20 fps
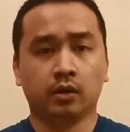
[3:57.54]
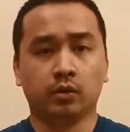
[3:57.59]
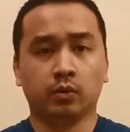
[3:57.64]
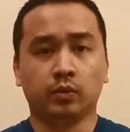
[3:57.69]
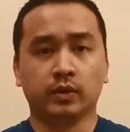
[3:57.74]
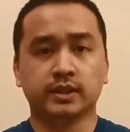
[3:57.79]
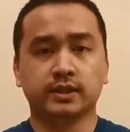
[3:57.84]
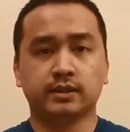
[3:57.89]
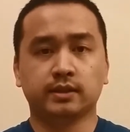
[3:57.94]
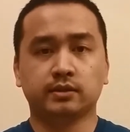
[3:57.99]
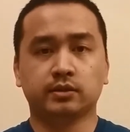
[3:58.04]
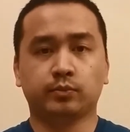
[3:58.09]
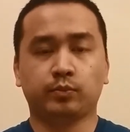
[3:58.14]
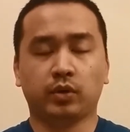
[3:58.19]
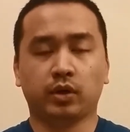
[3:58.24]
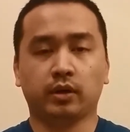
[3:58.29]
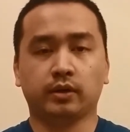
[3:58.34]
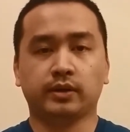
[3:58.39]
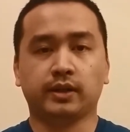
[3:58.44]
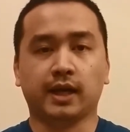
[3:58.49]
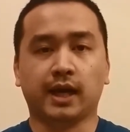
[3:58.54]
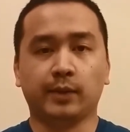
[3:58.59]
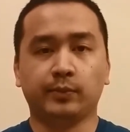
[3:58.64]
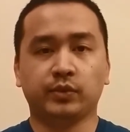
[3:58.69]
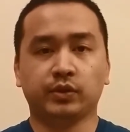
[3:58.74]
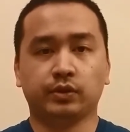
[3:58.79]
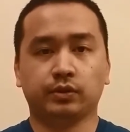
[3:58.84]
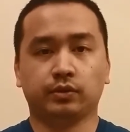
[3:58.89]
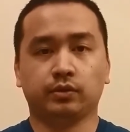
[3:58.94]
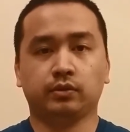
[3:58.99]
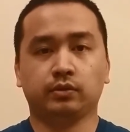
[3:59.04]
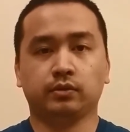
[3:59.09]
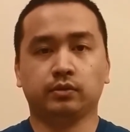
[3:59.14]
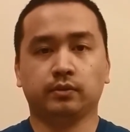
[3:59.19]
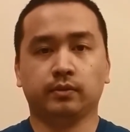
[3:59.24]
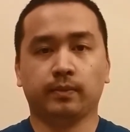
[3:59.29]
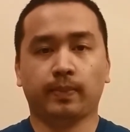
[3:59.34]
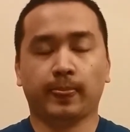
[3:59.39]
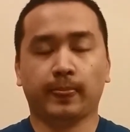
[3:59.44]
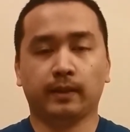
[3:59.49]
What sets apart the optical
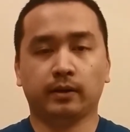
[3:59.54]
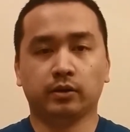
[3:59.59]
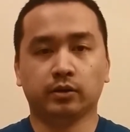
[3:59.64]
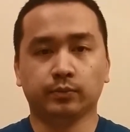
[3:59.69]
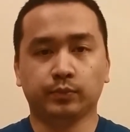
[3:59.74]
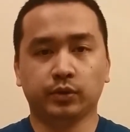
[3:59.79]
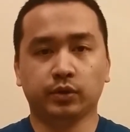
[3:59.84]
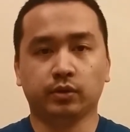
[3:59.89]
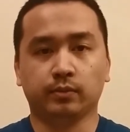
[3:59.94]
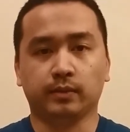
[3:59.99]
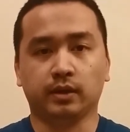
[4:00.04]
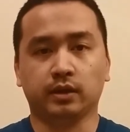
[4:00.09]
computer